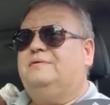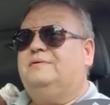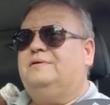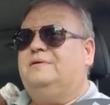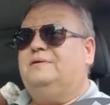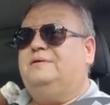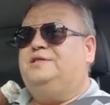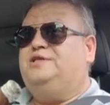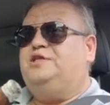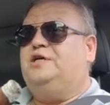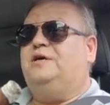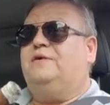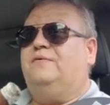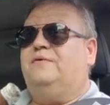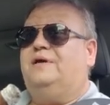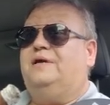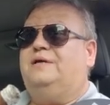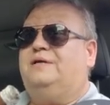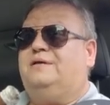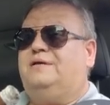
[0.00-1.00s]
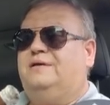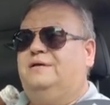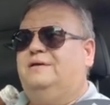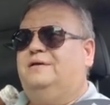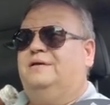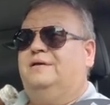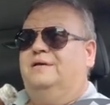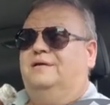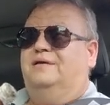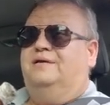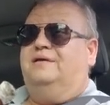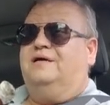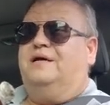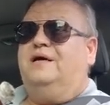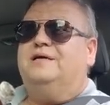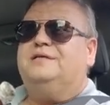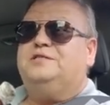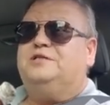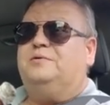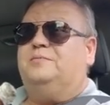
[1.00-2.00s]
generate
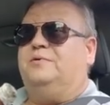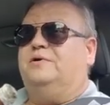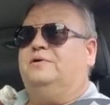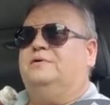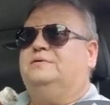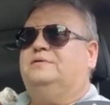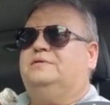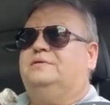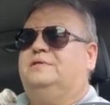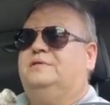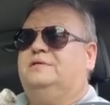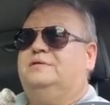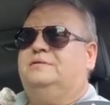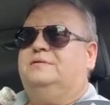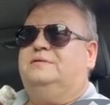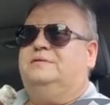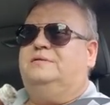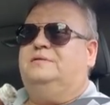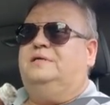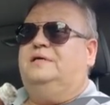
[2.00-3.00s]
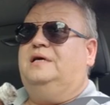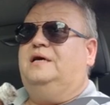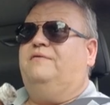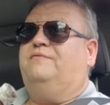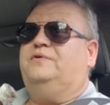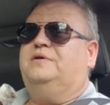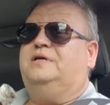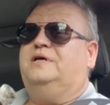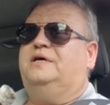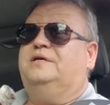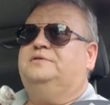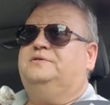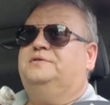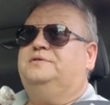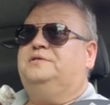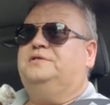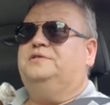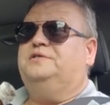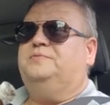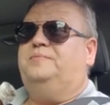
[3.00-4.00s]
customers, the
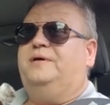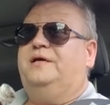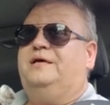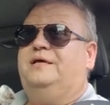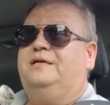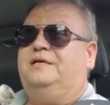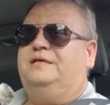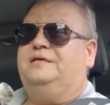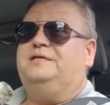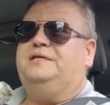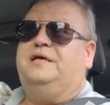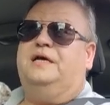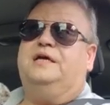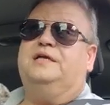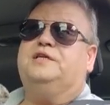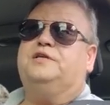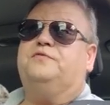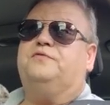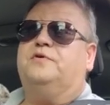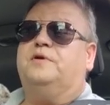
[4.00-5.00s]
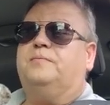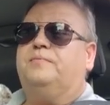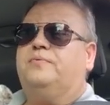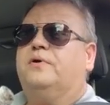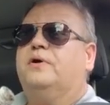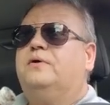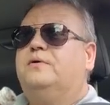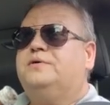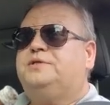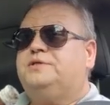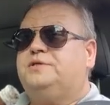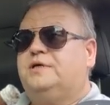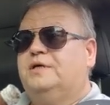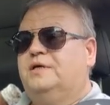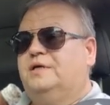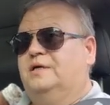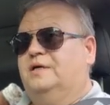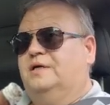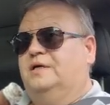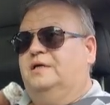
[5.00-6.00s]
advertisers in Japan need to take a different
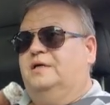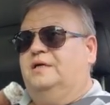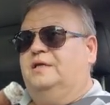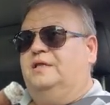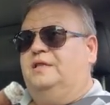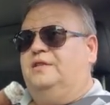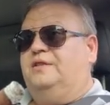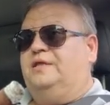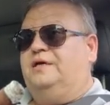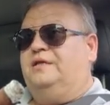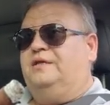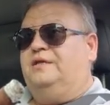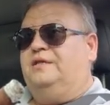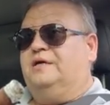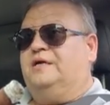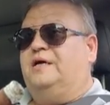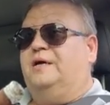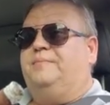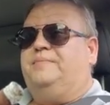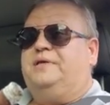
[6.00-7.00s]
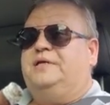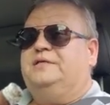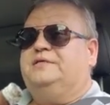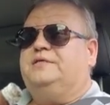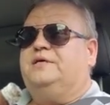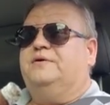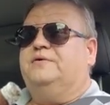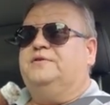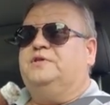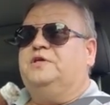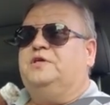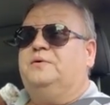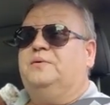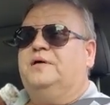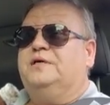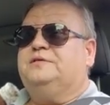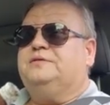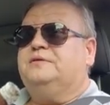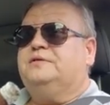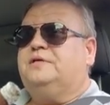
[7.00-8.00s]
approach than the companies here in the
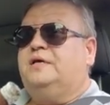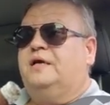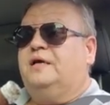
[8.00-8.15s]
U.S. are taking.